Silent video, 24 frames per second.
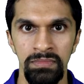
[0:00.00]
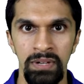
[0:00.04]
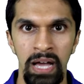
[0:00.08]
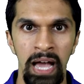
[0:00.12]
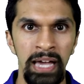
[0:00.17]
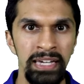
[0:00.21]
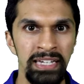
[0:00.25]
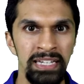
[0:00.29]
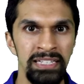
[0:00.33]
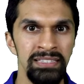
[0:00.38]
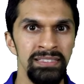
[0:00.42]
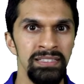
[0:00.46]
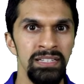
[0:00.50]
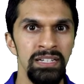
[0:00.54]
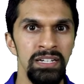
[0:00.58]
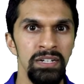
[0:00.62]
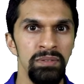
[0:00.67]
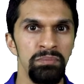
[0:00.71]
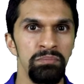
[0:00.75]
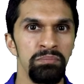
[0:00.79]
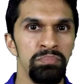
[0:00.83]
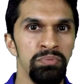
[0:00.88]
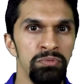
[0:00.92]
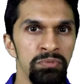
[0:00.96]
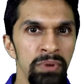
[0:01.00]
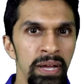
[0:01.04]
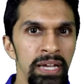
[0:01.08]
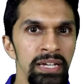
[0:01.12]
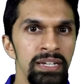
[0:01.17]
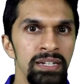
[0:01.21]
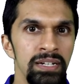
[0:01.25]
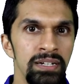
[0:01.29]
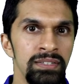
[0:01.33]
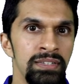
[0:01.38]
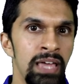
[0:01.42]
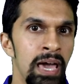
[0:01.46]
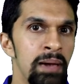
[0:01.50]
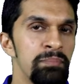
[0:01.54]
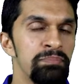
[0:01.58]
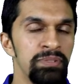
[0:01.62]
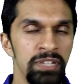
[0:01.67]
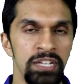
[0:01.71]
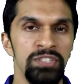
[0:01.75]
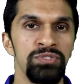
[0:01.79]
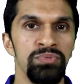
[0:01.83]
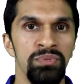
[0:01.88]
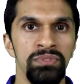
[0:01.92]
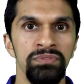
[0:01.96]
I can break that
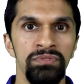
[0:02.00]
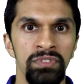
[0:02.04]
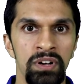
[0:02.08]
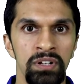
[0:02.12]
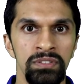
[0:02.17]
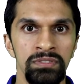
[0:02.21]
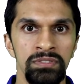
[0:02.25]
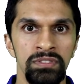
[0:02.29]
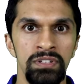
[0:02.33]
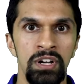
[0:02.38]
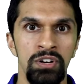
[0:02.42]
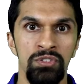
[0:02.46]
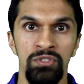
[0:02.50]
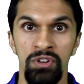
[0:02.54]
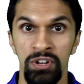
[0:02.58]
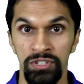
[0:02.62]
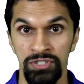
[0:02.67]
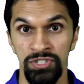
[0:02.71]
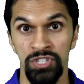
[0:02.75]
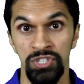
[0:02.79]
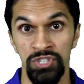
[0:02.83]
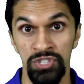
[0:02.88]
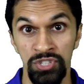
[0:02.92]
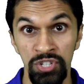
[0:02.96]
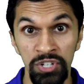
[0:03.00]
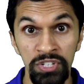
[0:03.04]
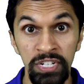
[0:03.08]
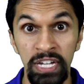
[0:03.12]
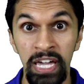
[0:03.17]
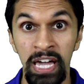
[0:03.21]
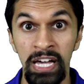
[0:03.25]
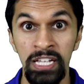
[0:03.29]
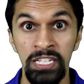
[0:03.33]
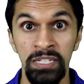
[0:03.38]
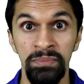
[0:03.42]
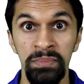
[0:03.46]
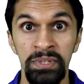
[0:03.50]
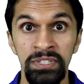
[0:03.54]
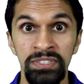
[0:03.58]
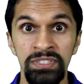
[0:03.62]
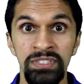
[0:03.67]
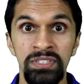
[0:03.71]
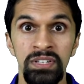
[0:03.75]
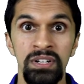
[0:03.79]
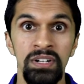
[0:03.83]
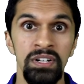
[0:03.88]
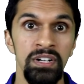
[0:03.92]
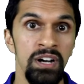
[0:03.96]
+1 volt across the circuit
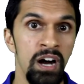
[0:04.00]
elements